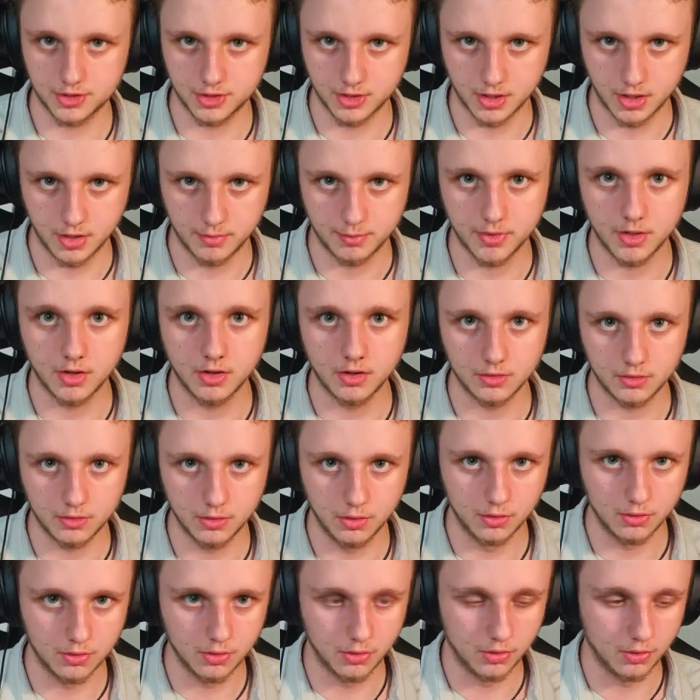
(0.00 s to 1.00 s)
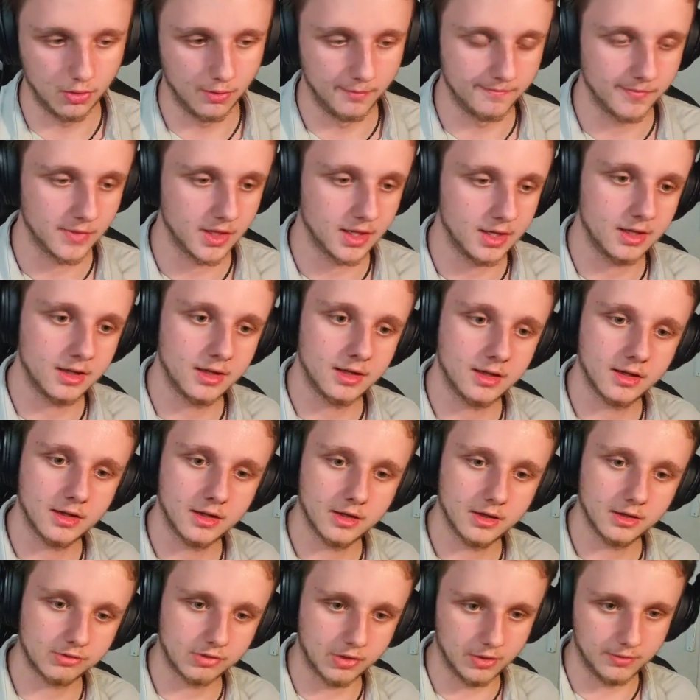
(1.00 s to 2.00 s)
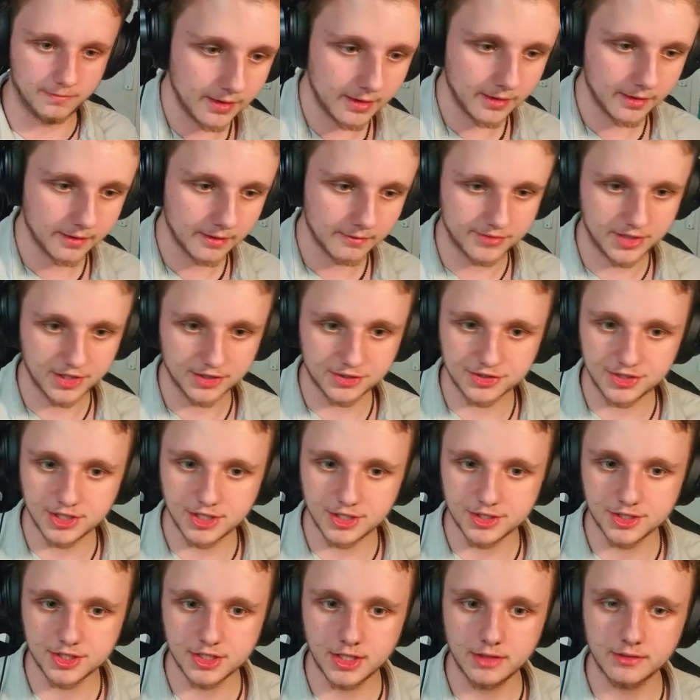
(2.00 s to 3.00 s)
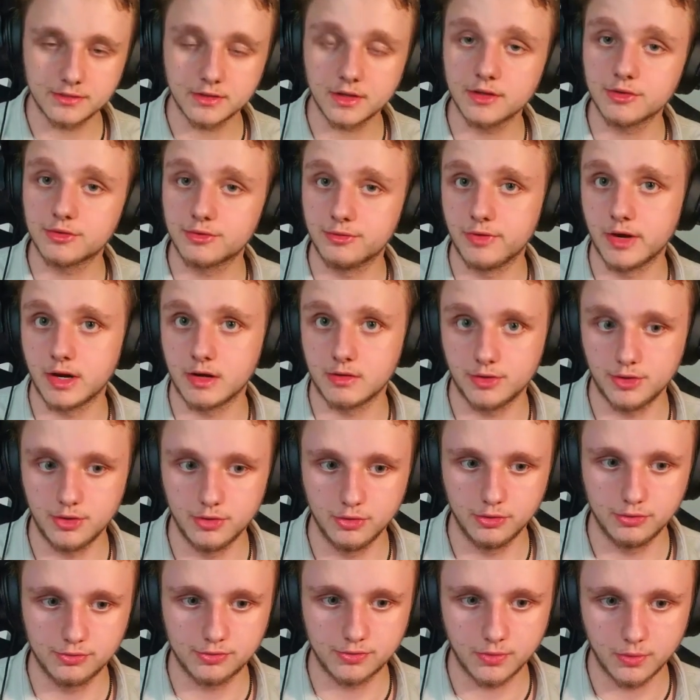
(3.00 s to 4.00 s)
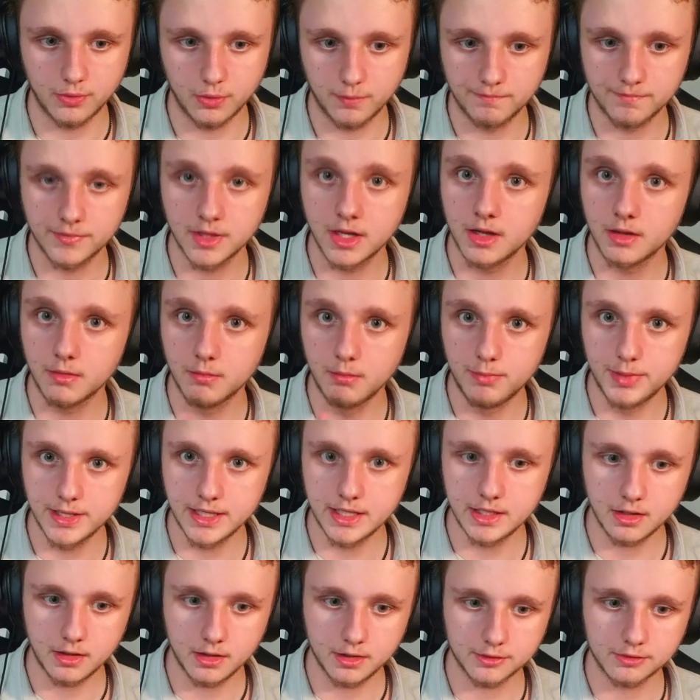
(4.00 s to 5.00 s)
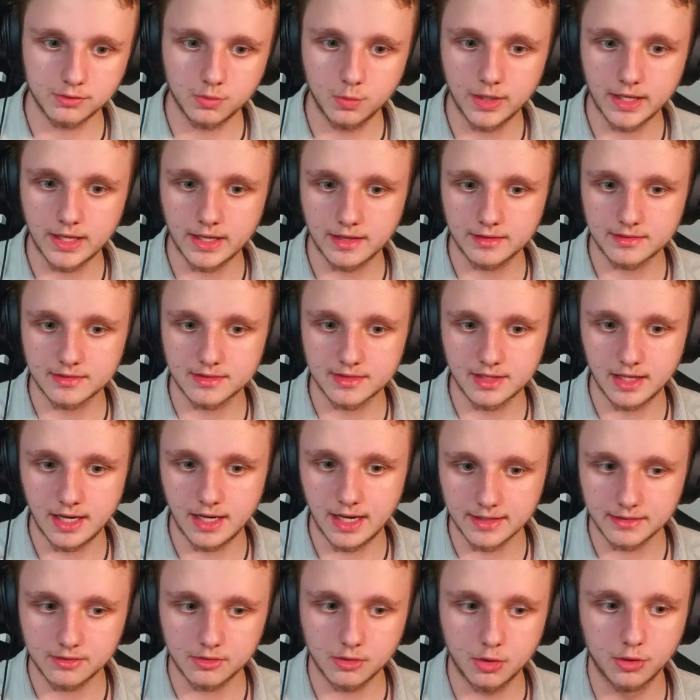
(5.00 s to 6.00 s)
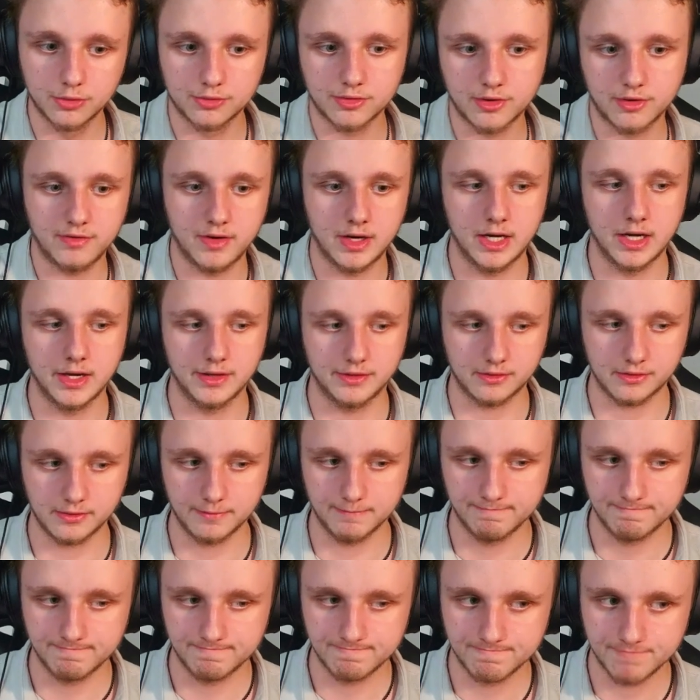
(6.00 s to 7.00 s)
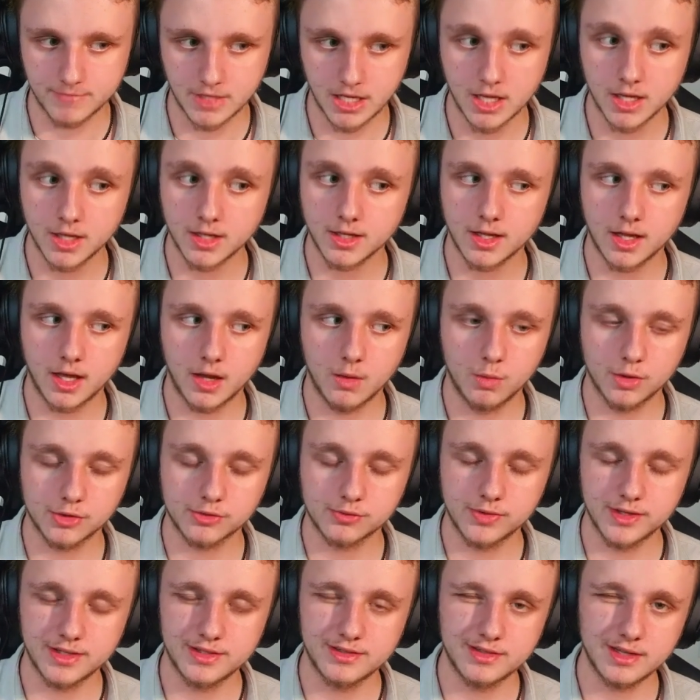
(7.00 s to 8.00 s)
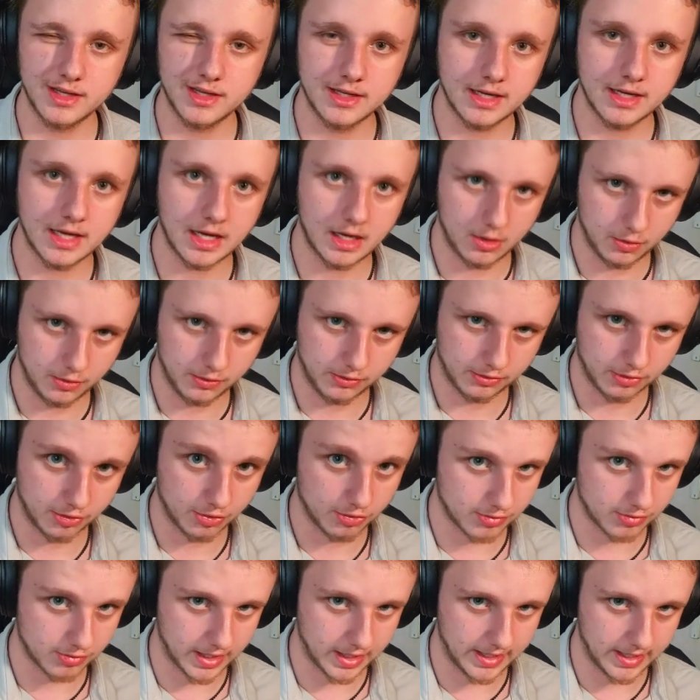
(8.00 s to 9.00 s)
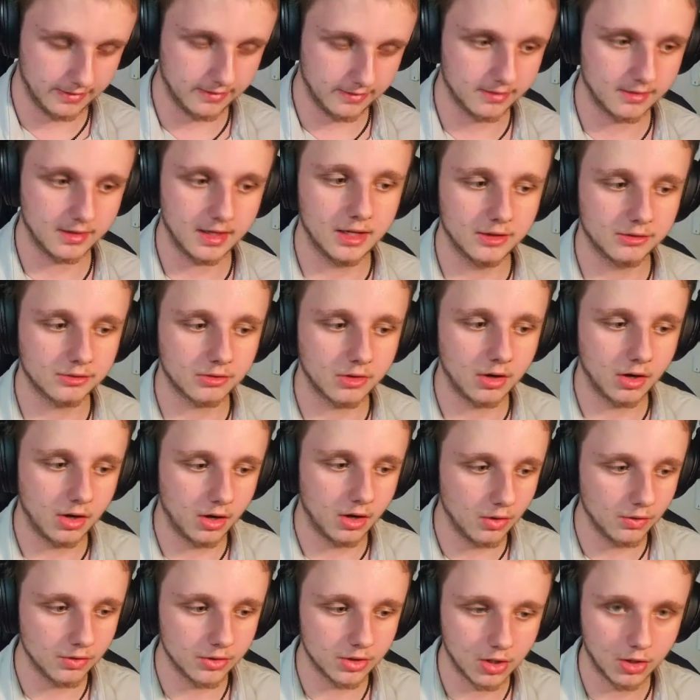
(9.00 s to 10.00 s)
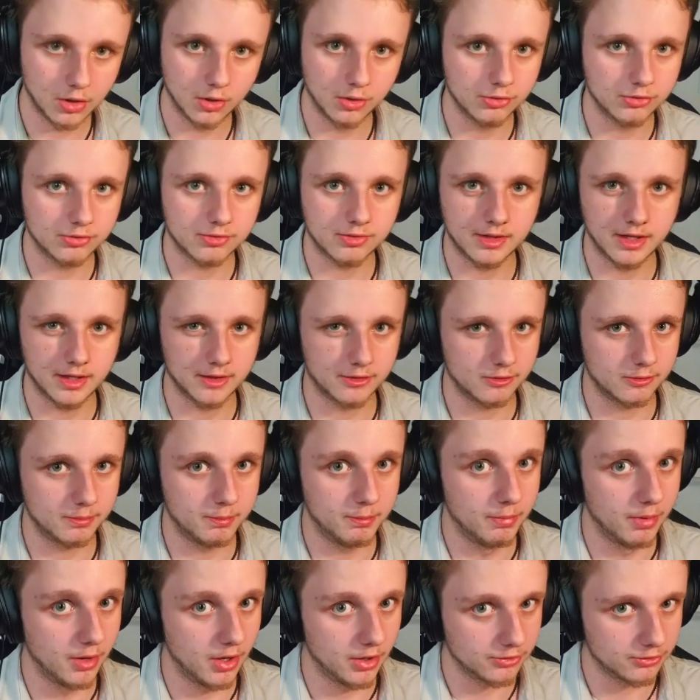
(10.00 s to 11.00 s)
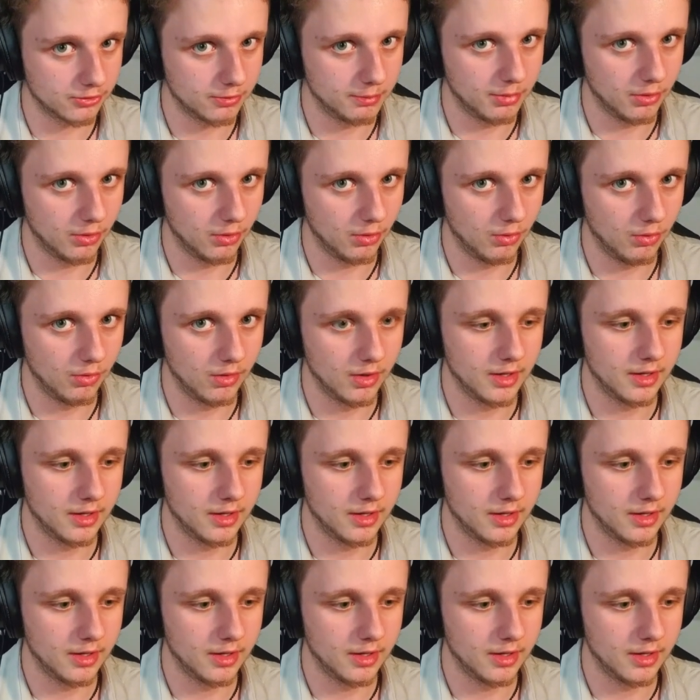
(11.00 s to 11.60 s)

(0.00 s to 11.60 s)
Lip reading: it up on Google. So this cheat sheet is very useful because we can select ultraviolet. And what we see now to the right is all the ghosts that's possible,